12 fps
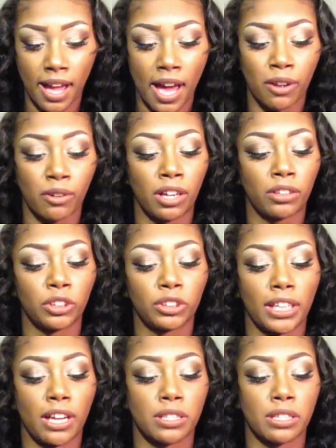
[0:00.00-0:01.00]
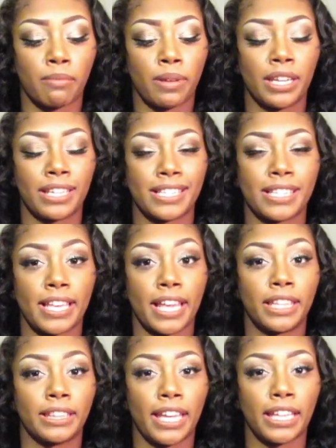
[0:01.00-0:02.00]
I don't understand how somebody could say
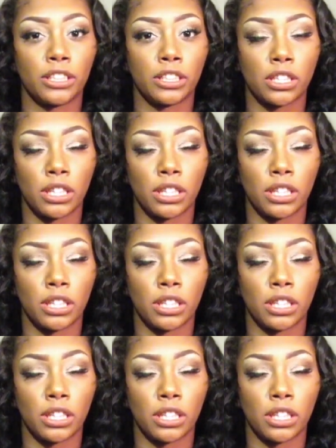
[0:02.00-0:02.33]
that they